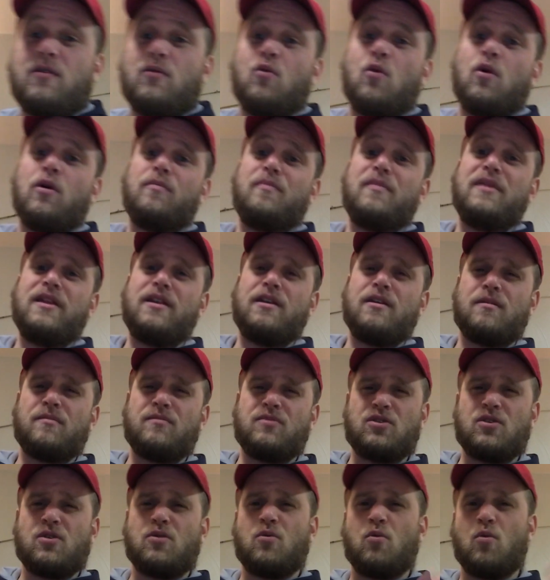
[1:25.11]
1 medium.
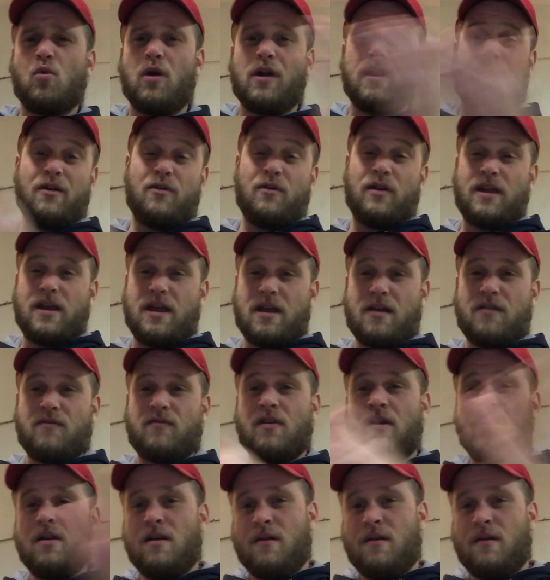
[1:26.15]
So 1 I already have.